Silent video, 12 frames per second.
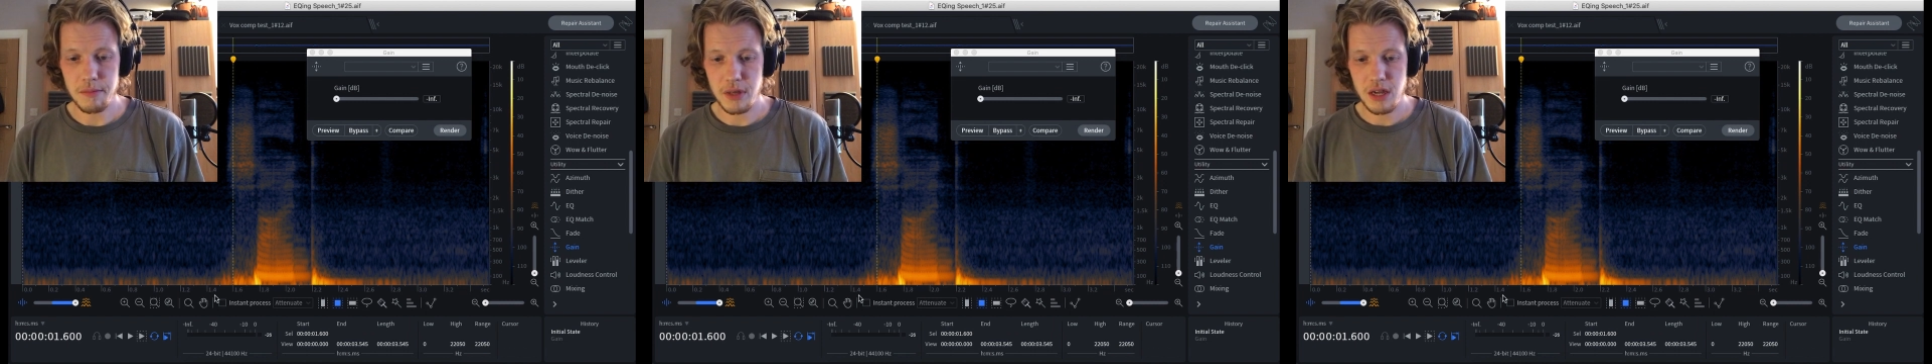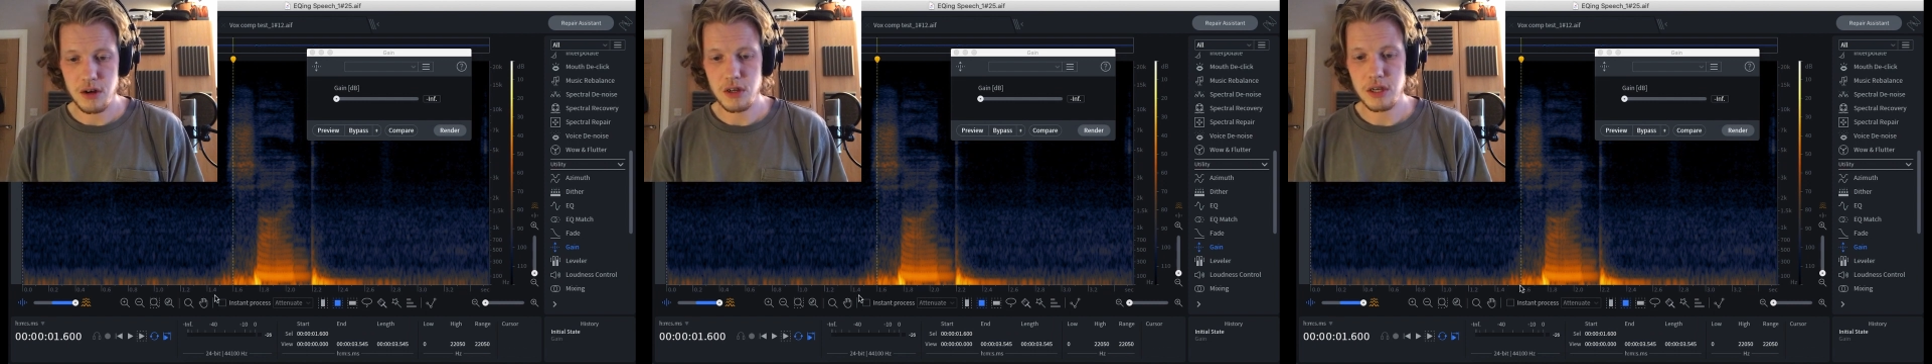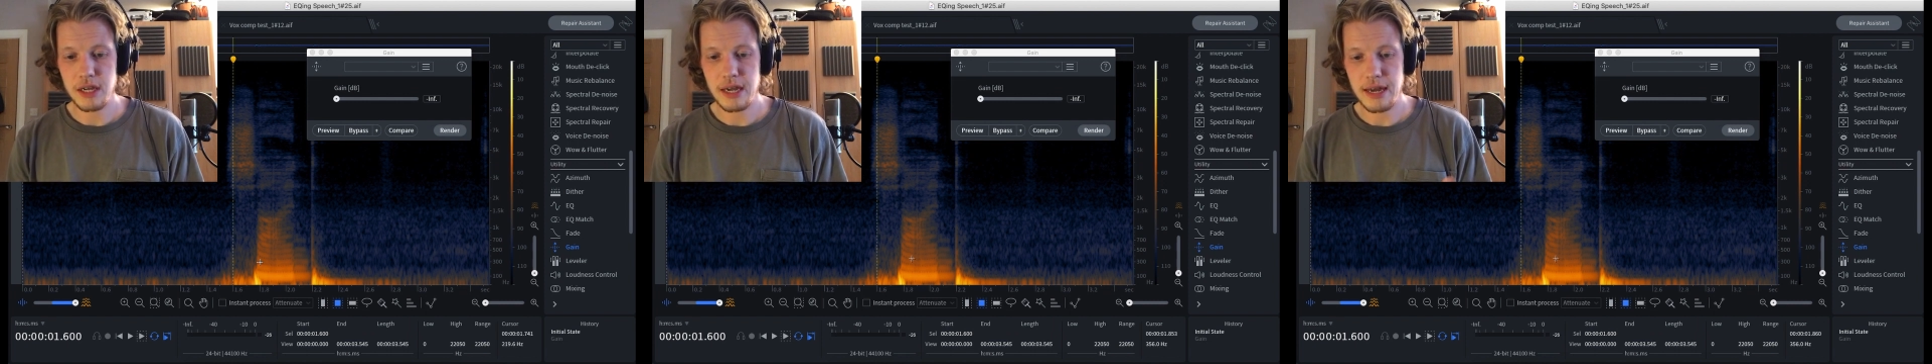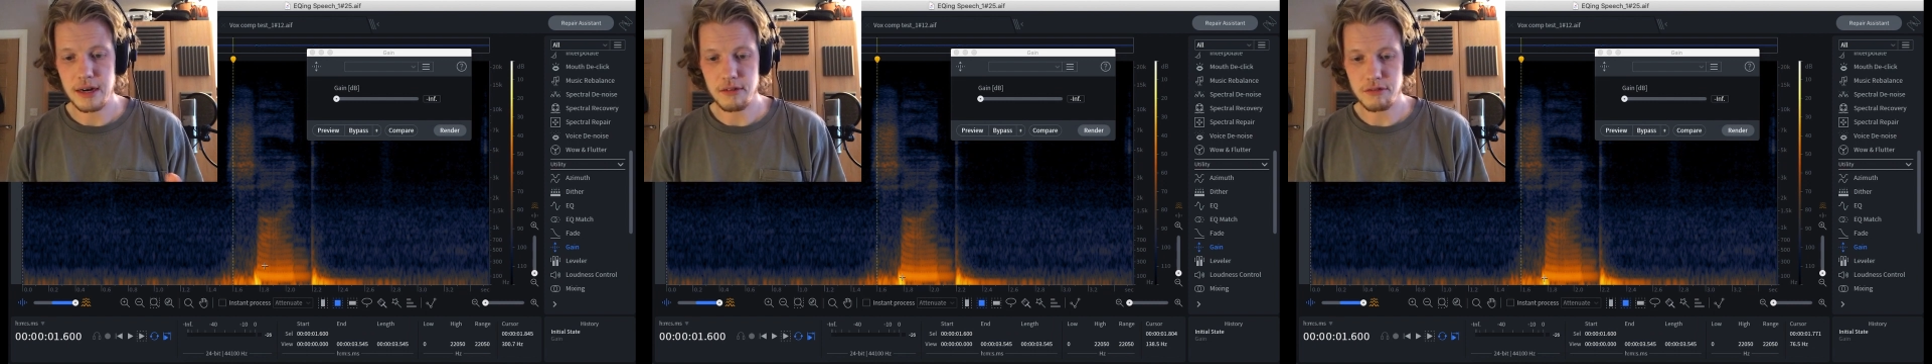Here you can
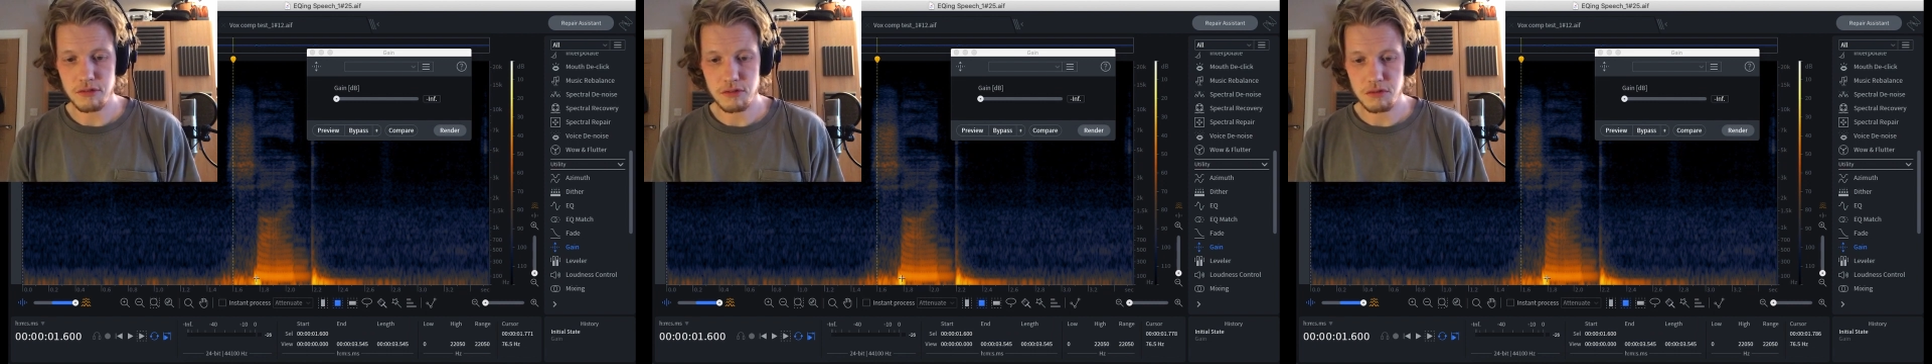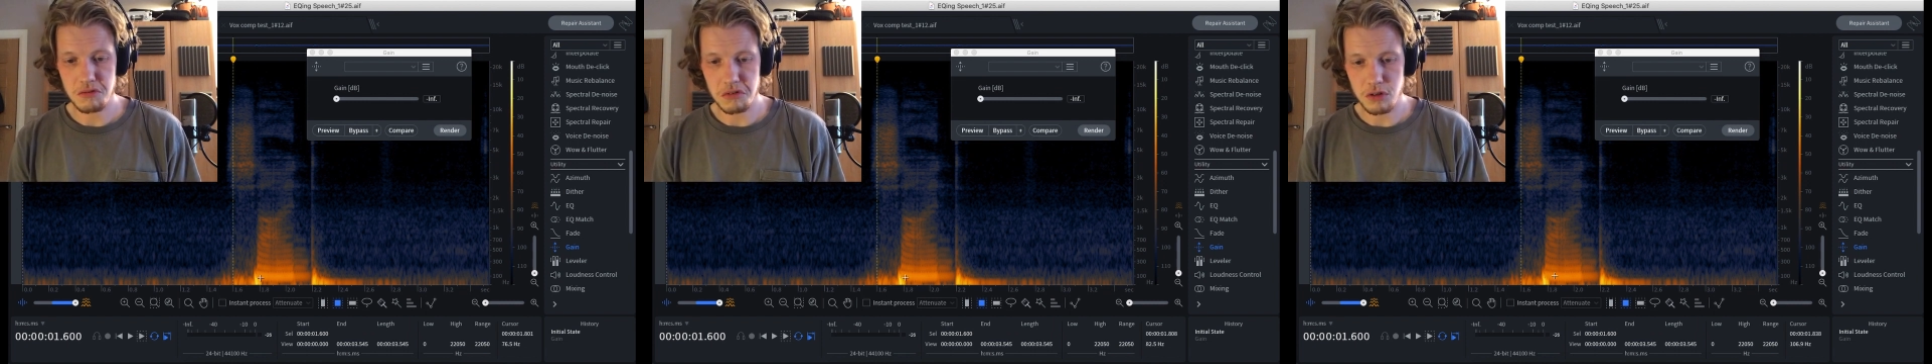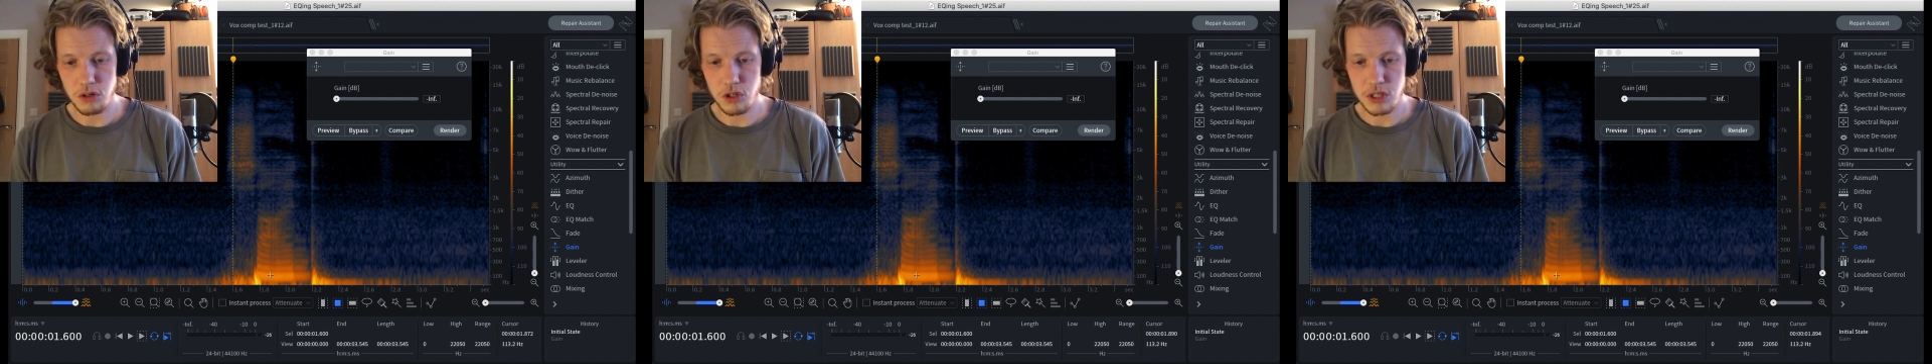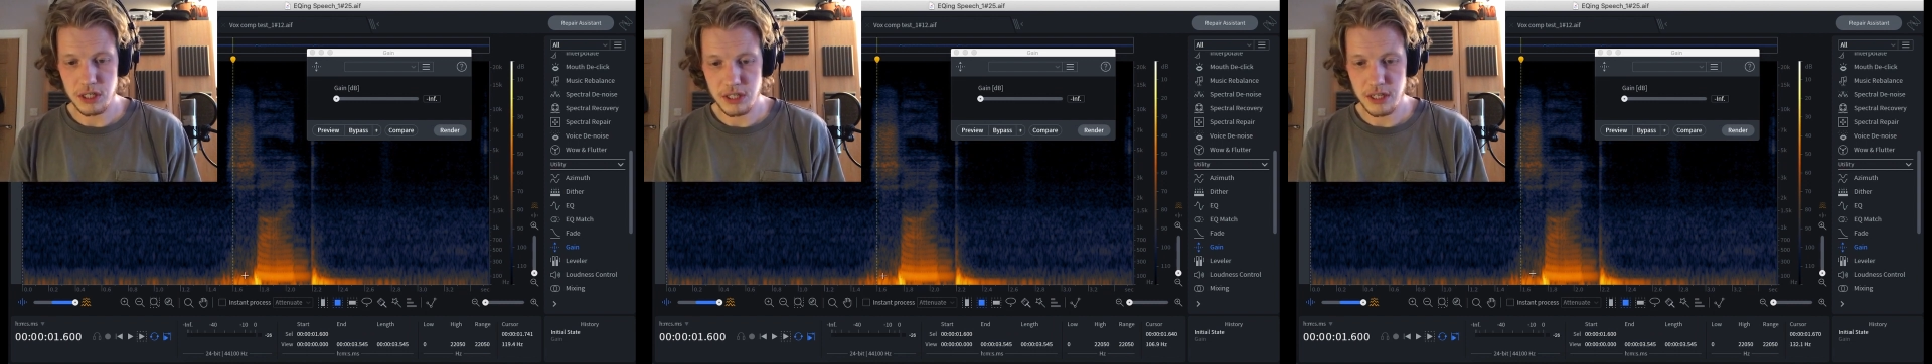kind of
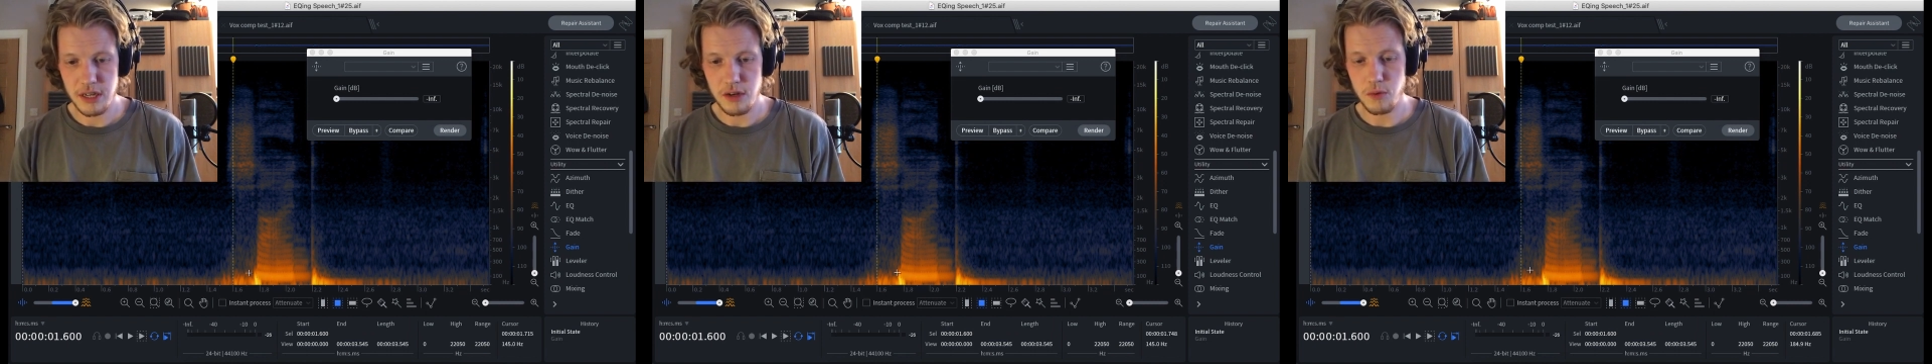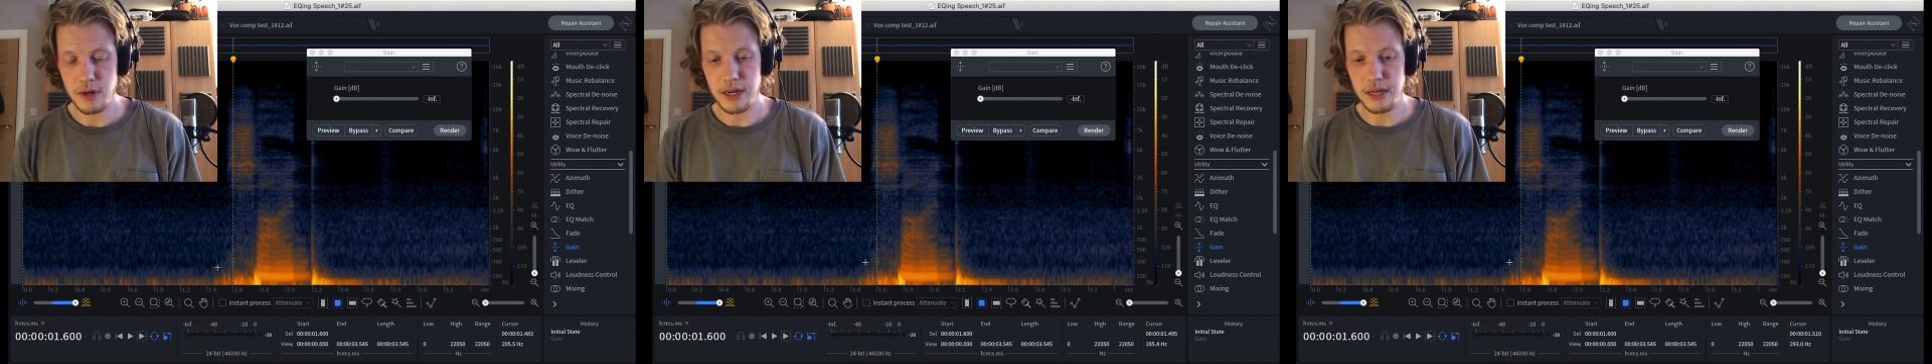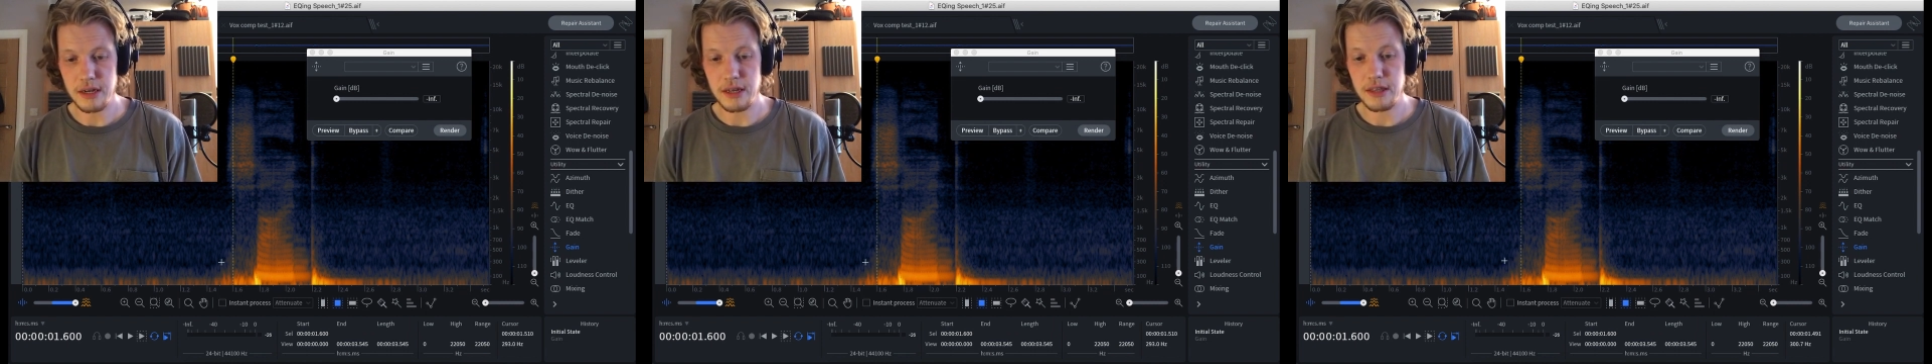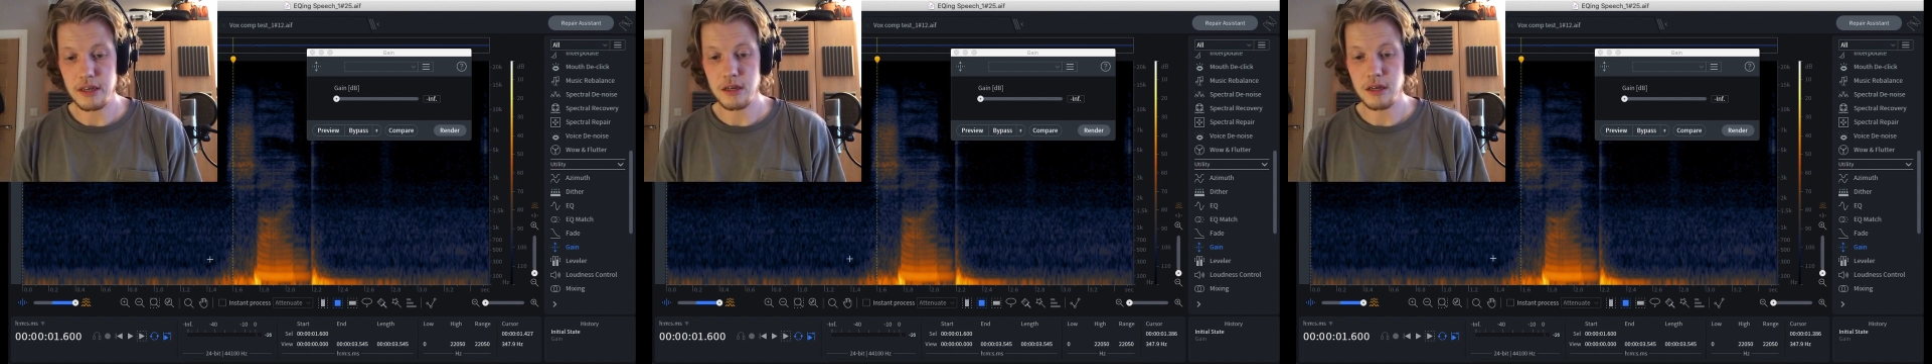loosely see it when
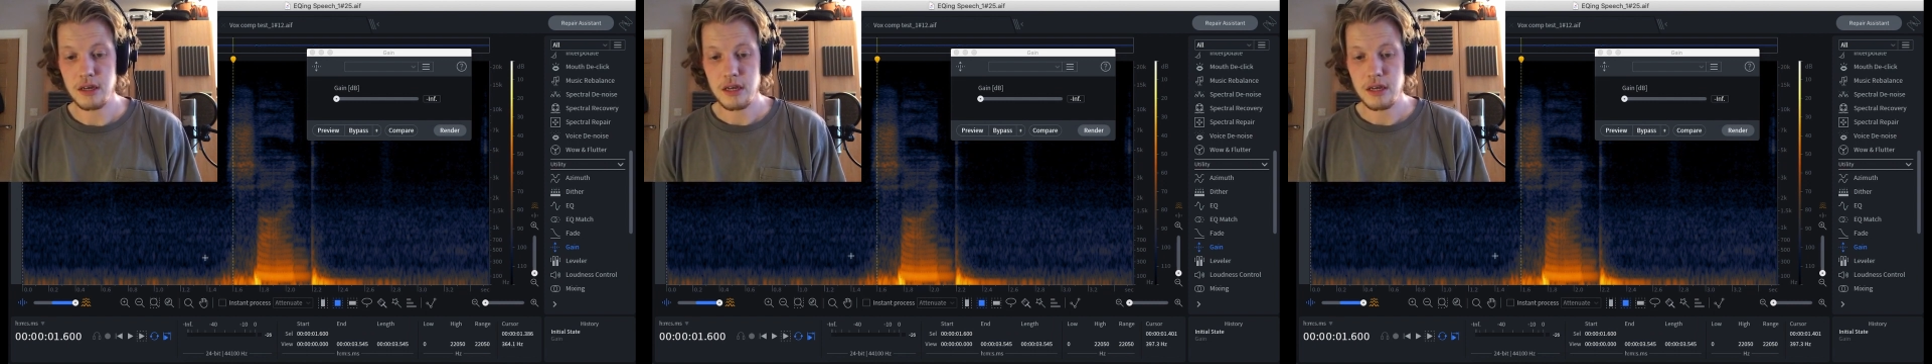the